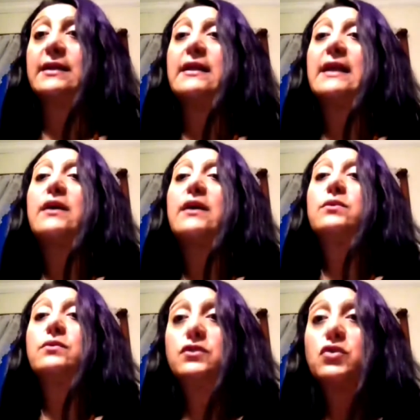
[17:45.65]
and
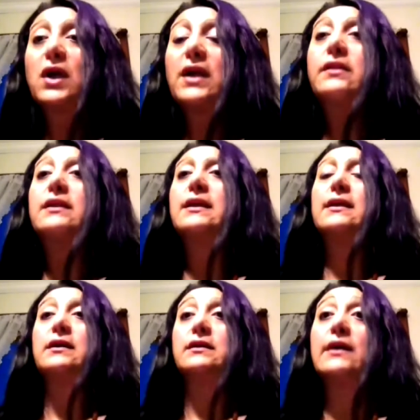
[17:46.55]
how trusting
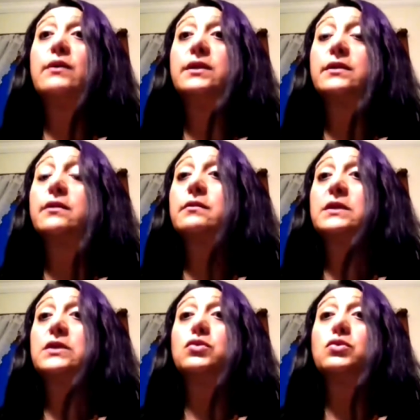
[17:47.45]
allows us to
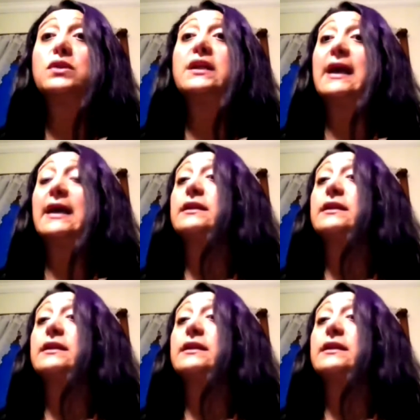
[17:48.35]
be truly at